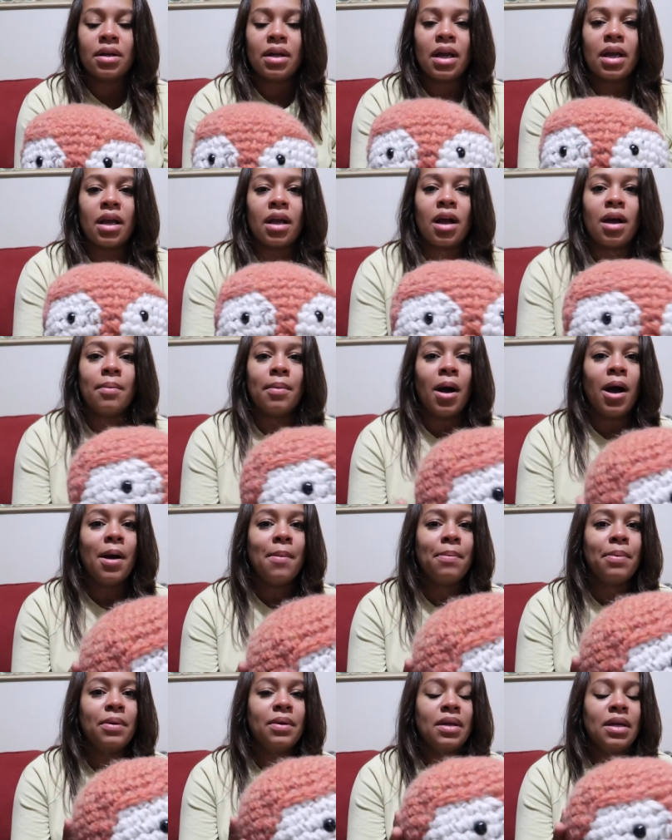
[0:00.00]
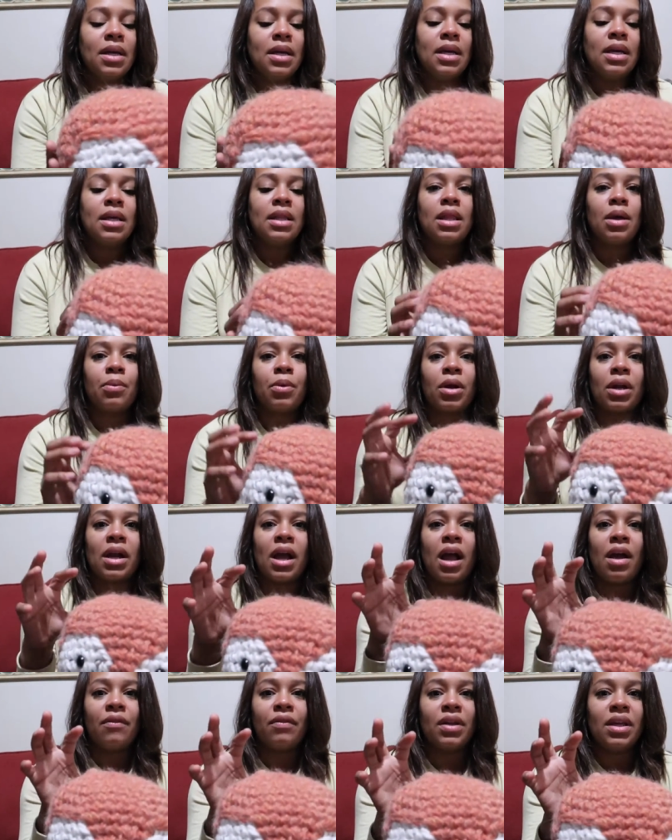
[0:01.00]
and come up, and we're gonna
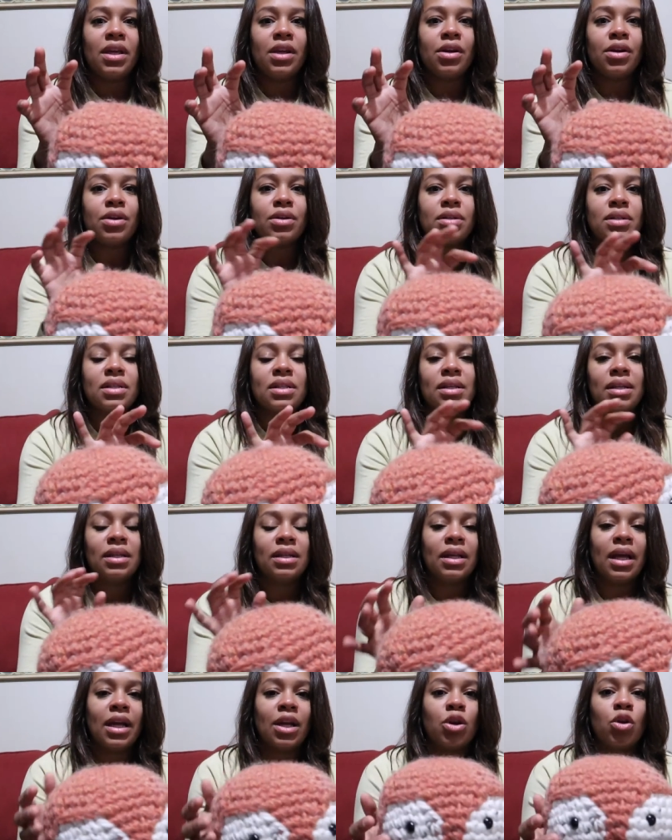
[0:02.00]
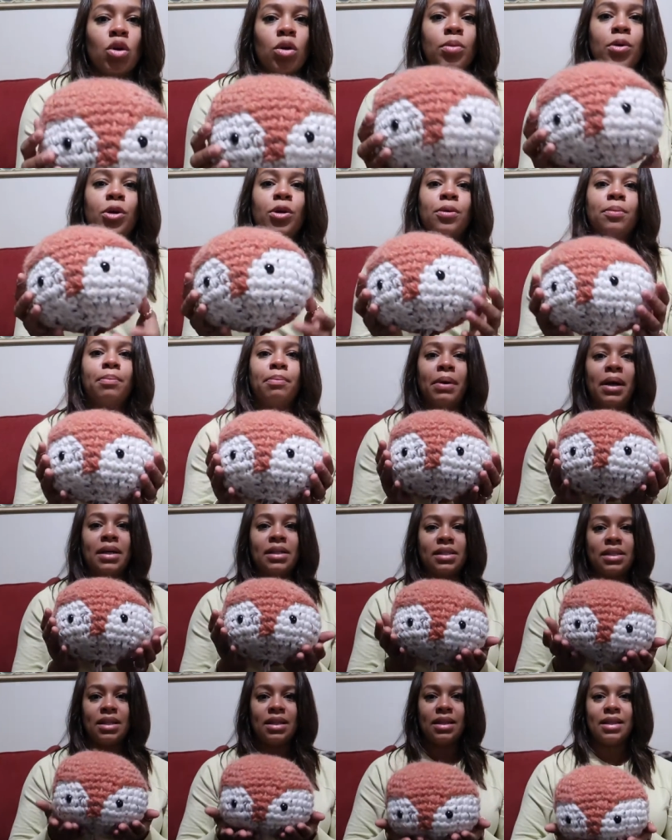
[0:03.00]
have ears like normal,
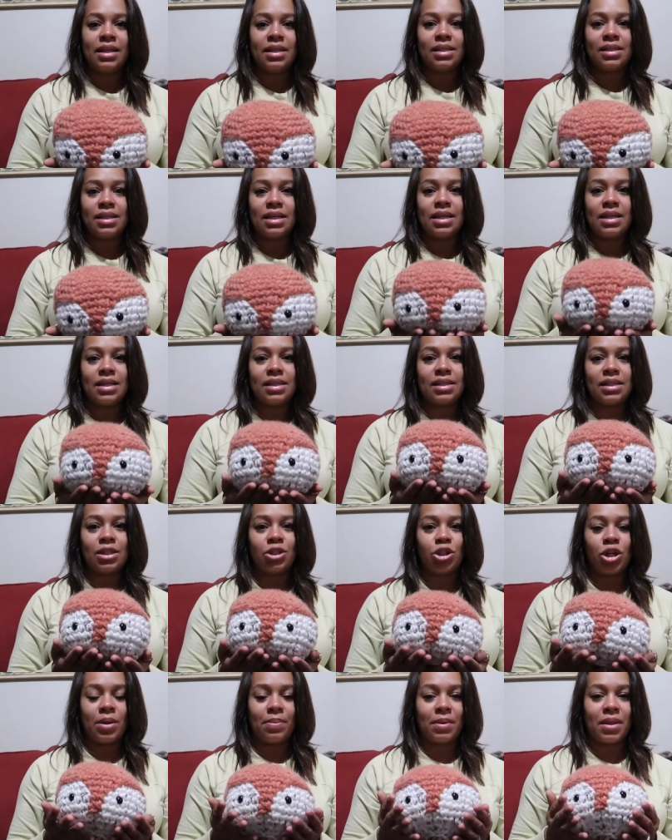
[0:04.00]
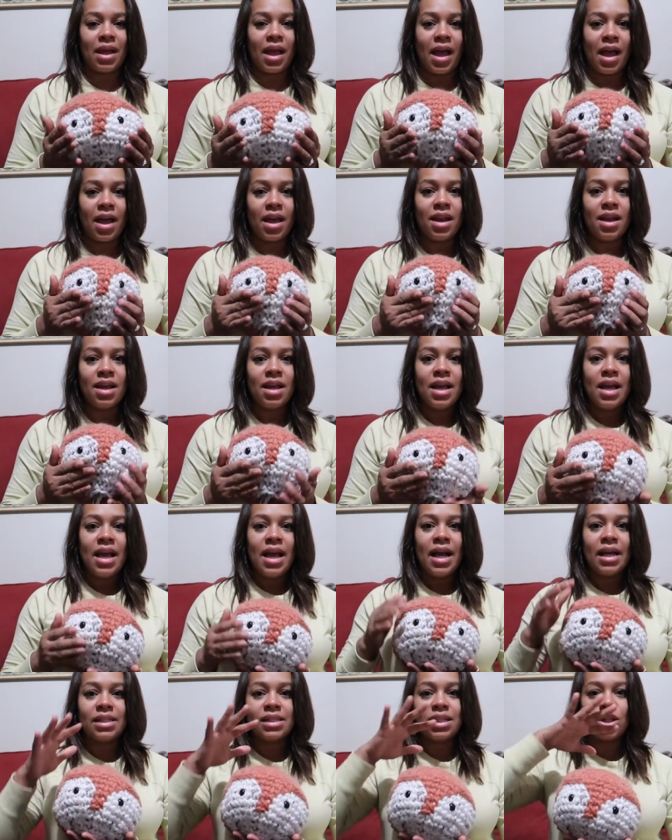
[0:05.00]
but this is the shape of the head.
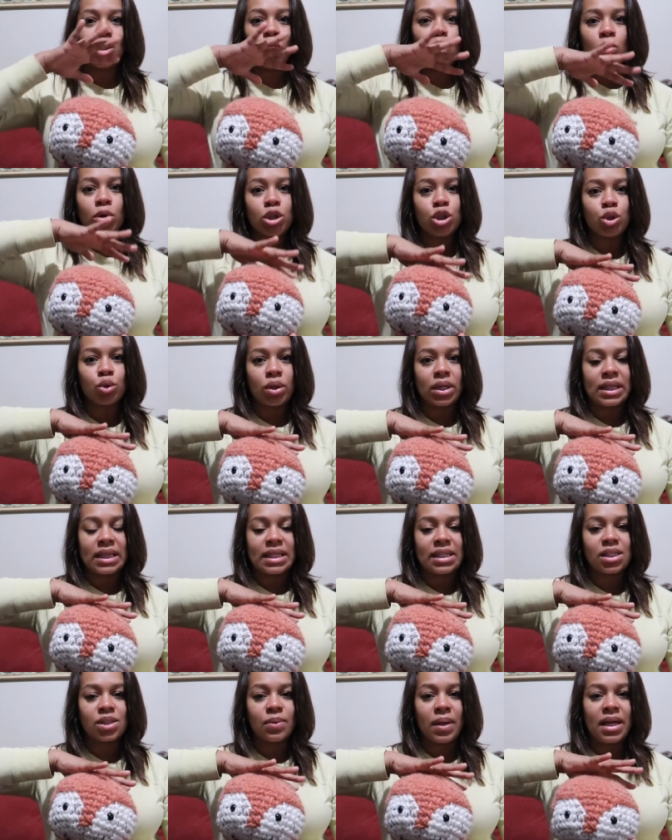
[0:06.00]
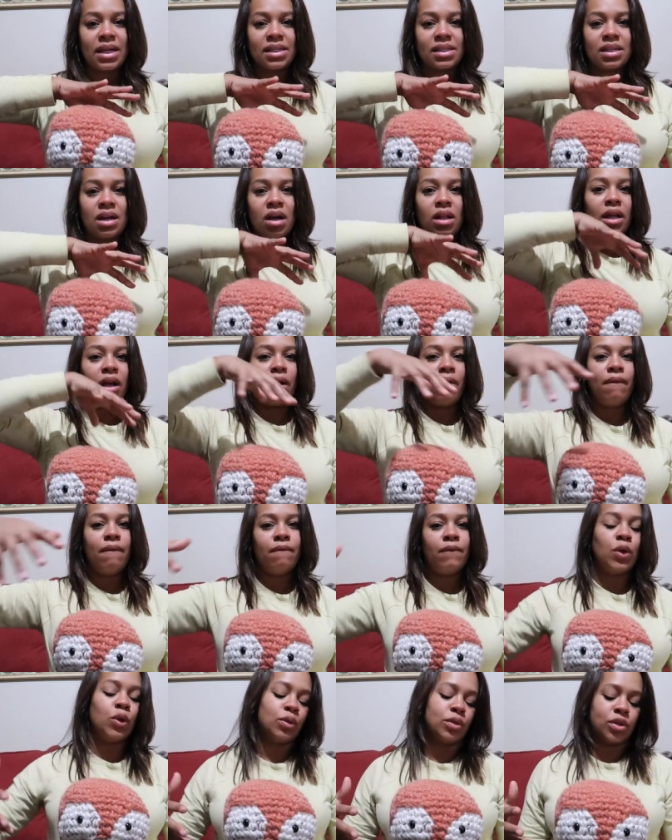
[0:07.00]
It's a little more short this way. It's not like a
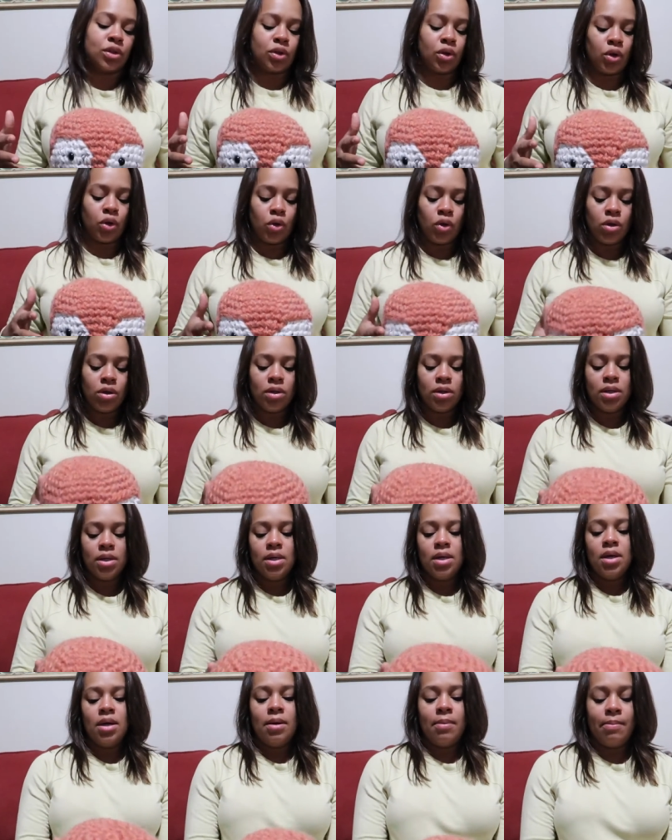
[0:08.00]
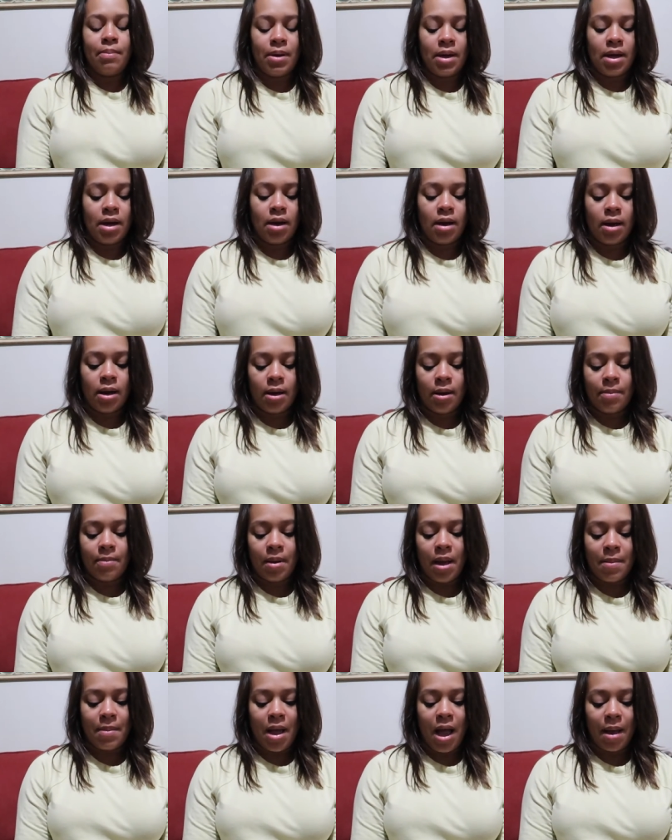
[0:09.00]
full circle, but
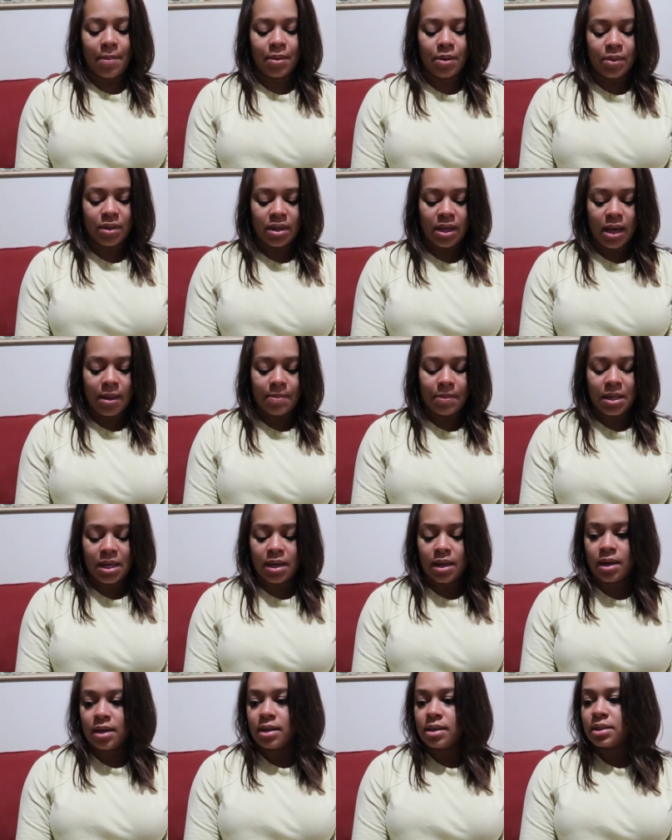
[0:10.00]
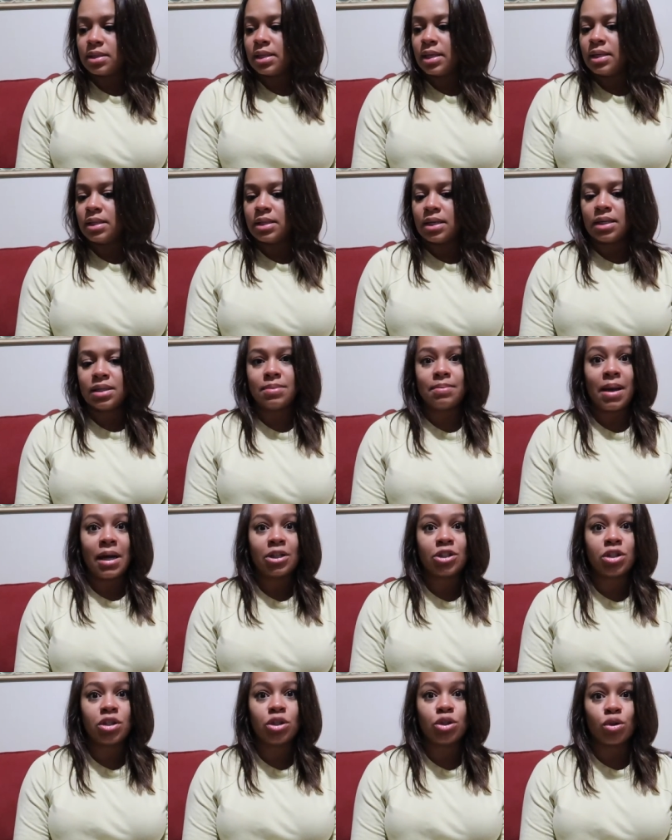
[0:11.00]
I'm happy with that because it does
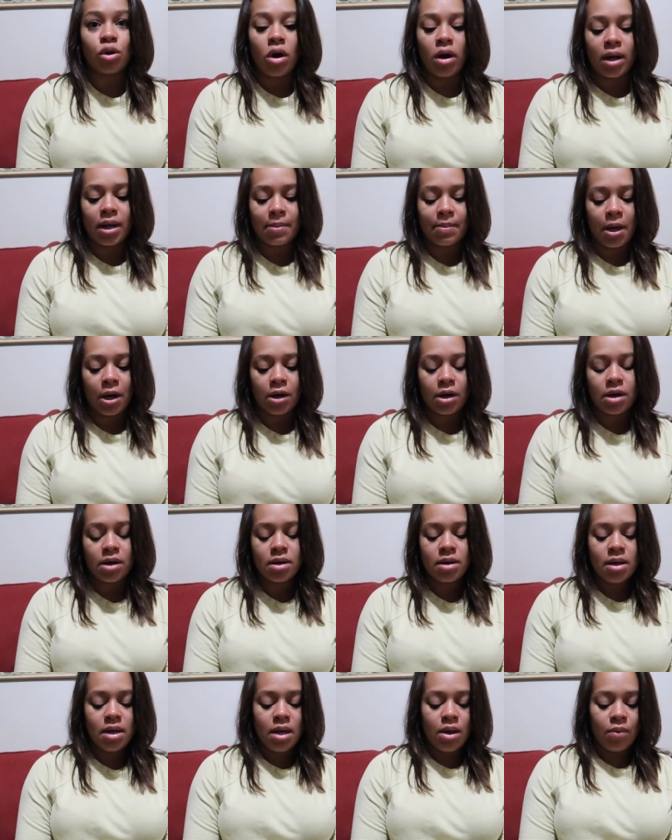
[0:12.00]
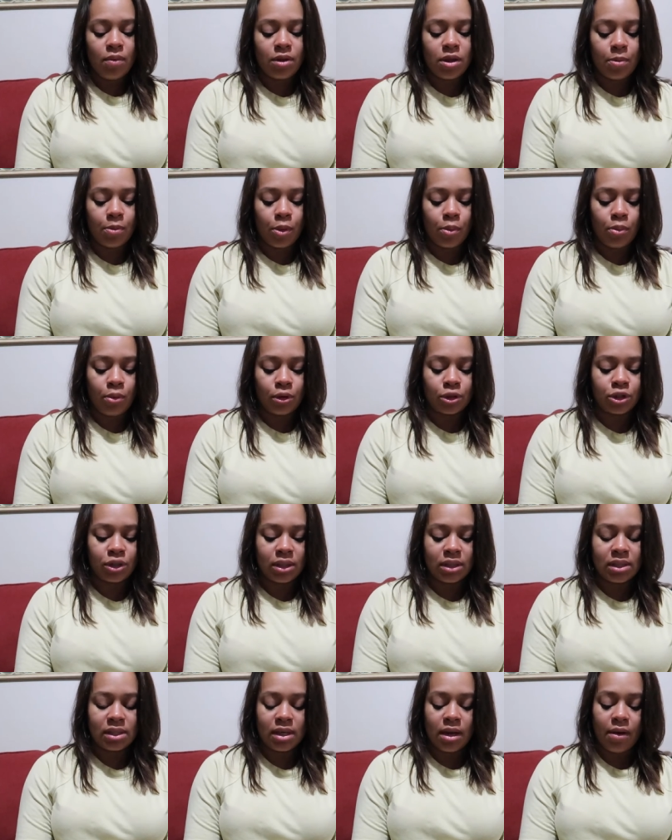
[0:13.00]
match the drawing better, the
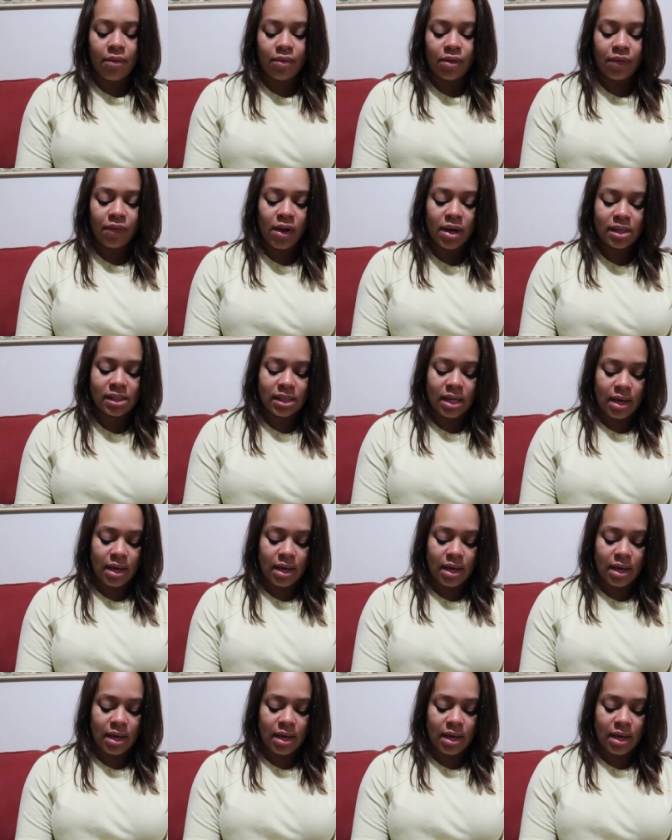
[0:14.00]
proportions of the fox